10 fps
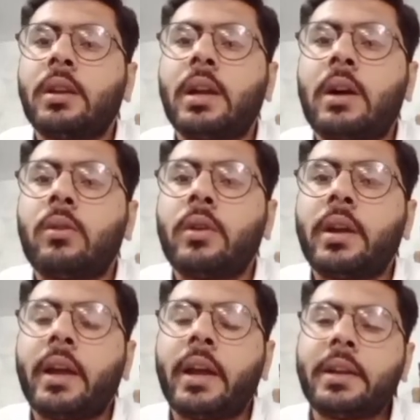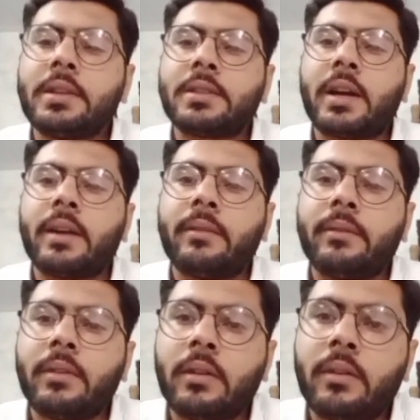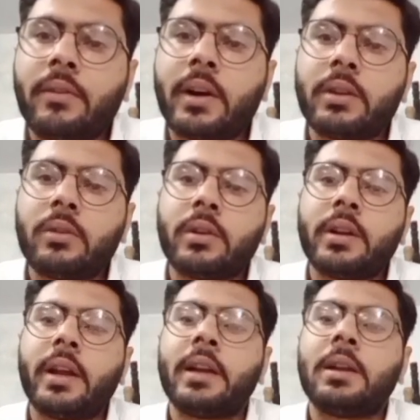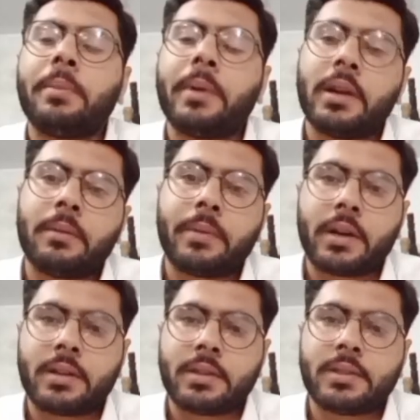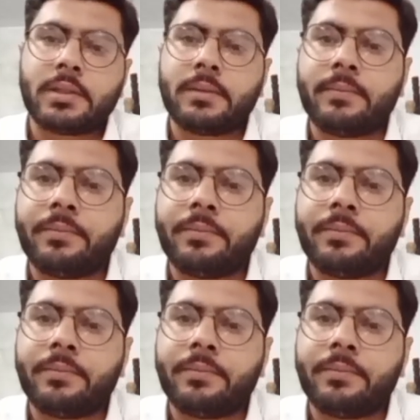Now it is time for your independent practice.